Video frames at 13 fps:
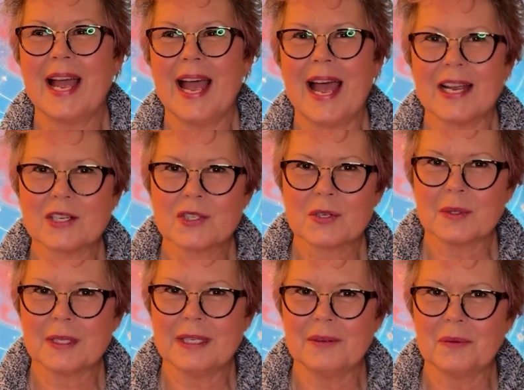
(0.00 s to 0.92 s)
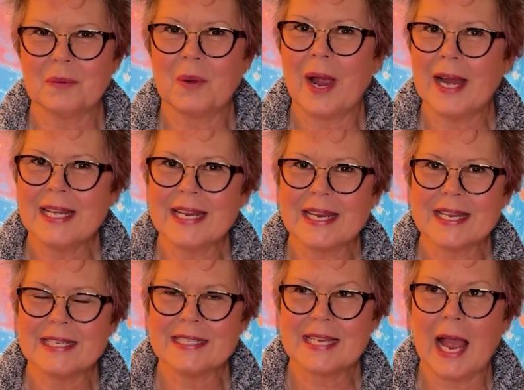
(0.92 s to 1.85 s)
actually writing
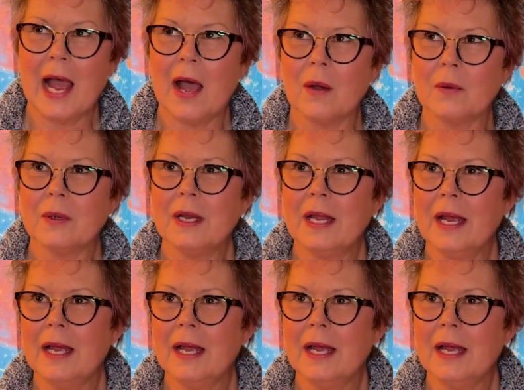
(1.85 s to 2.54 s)
it down,